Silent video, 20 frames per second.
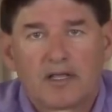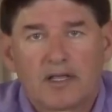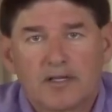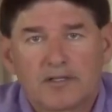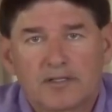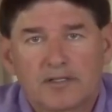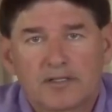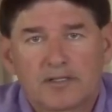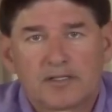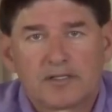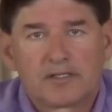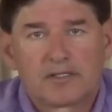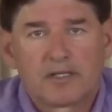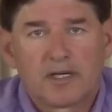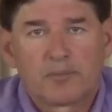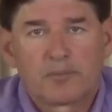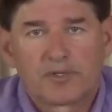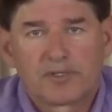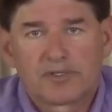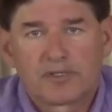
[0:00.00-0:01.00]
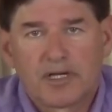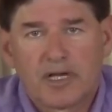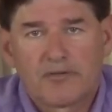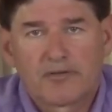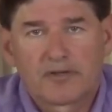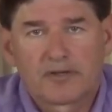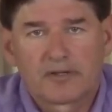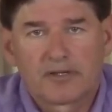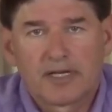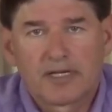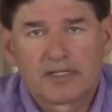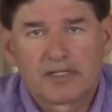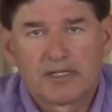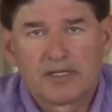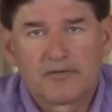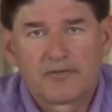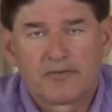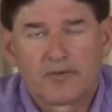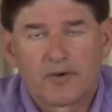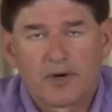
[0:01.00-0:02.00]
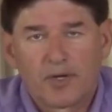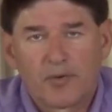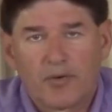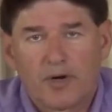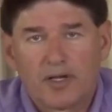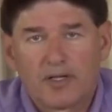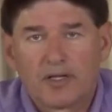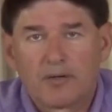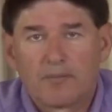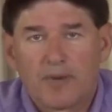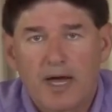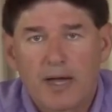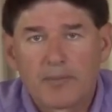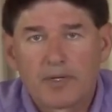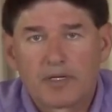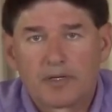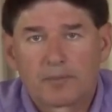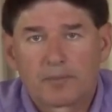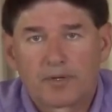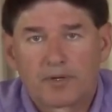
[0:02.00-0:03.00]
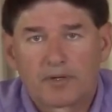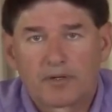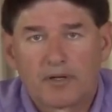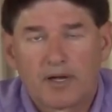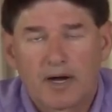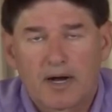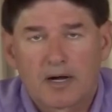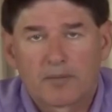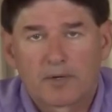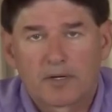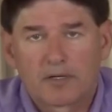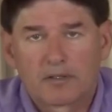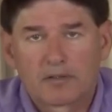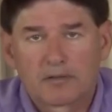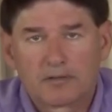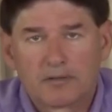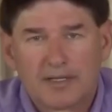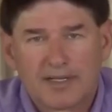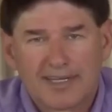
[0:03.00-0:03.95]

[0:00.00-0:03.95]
gives us December 7th, 1941, the bombing of Pearl Harbor.